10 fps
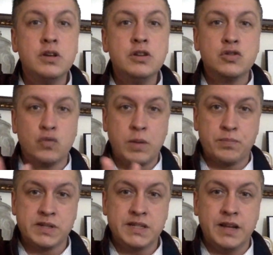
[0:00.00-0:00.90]
to
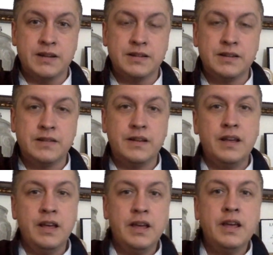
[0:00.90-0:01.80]
represent.
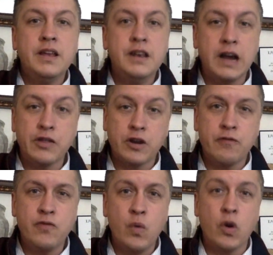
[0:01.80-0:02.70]
Now there are
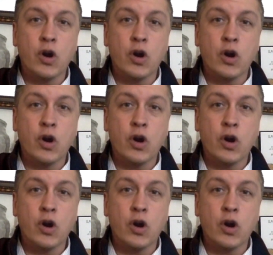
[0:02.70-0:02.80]
4.